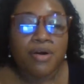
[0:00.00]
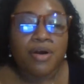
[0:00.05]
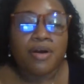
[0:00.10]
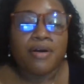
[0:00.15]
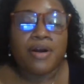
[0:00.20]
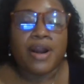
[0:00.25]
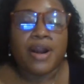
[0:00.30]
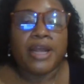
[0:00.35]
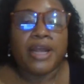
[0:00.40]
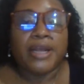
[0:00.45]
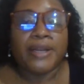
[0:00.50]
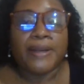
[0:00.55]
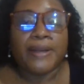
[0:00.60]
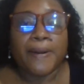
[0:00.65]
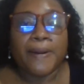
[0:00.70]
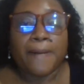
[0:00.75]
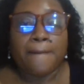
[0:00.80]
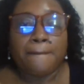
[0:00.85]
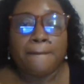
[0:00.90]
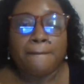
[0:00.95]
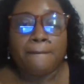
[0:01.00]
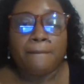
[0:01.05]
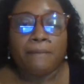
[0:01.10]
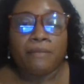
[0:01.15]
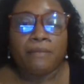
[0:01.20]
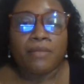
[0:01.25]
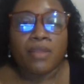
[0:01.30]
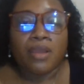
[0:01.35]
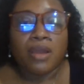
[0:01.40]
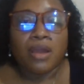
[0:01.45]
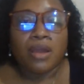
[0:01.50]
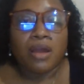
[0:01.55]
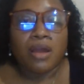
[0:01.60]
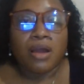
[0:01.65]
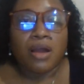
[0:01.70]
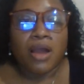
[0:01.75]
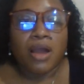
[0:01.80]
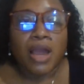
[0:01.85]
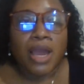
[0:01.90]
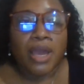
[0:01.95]
right?
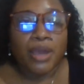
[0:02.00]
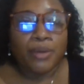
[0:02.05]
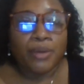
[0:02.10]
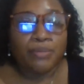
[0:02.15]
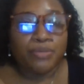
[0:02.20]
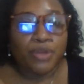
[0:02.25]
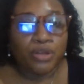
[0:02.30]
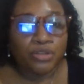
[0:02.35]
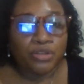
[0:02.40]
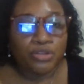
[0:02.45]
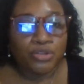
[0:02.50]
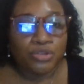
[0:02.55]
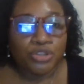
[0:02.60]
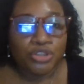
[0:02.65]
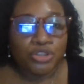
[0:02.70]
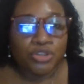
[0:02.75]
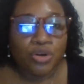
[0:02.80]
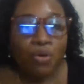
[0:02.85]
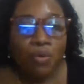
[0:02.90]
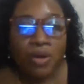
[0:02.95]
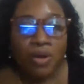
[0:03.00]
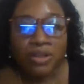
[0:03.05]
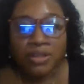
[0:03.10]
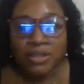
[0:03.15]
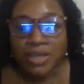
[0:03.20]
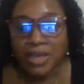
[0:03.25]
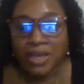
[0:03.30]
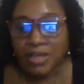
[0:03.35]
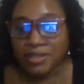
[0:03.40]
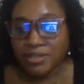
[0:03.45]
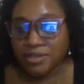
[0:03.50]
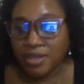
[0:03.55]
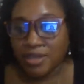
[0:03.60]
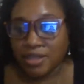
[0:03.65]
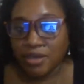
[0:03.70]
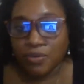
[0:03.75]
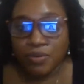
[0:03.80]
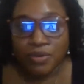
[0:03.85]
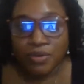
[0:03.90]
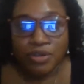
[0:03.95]
I am not too sure what case
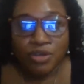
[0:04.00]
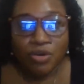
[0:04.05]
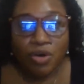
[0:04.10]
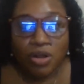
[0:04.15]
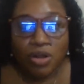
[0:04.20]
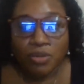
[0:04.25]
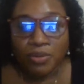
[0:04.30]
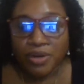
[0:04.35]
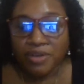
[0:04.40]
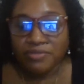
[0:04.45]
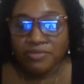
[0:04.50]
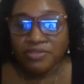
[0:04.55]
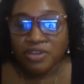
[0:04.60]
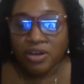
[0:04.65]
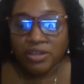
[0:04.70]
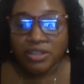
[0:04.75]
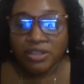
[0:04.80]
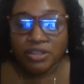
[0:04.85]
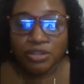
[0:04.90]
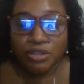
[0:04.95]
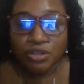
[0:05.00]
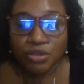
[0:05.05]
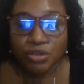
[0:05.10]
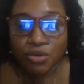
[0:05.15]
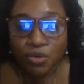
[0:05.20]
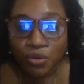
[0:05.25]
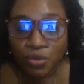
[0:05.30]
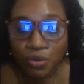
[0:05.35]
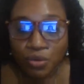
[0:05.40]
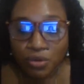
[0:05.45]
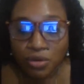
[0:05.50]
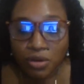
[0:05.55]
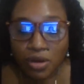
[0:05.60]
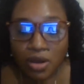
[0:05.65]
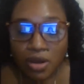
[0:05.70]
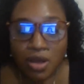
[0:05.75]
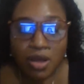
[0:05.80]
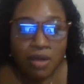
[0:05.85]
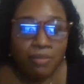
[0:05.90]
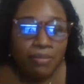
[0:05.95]
study you all would have done in school,
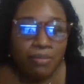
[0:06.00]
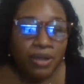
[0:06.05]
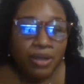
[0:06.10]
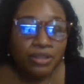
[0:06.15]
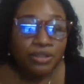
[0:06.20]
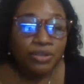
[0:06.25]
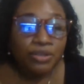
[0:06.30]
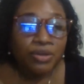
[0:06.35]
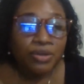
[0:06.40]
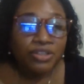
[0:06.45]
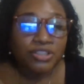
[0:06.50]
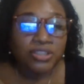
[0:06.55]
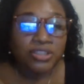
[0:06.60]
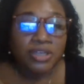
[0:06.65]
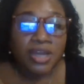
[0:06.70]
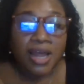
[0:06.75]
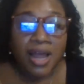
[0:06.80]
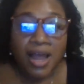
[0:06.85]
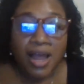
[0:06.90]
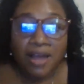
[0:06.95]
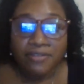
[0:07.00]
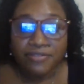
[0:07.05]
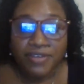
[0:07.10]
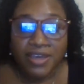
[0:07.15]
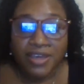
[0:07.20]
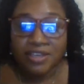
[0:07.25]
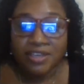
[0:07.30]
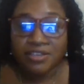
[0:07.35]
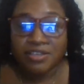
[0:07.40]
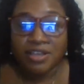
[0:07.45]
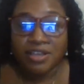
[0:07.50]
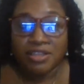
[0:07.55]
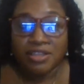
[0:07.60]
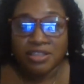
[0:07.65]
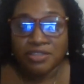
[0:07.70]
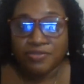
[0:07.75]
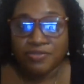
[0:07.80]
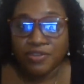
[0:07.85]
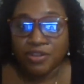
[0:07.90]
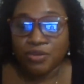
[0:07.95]
but you all should have case
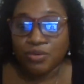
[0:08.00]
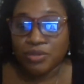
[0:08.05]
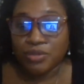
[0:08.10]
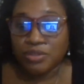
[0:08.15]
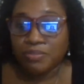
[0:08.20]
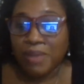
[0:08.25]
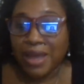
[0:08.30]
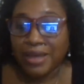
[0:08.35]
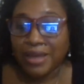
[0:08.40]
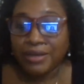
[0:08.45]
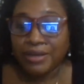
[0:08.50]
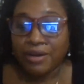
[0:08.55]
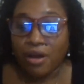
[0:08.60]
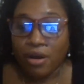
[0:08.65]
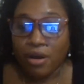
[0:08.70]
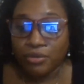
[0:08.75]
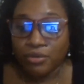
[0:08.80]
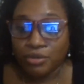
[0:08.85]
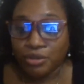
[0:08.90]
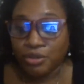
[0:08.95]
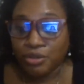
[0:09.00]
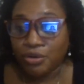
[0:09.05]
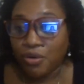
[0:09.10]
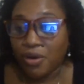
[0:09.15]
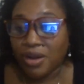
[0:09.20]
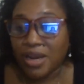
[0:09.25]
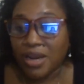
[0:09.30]
studies for those by now. Do you all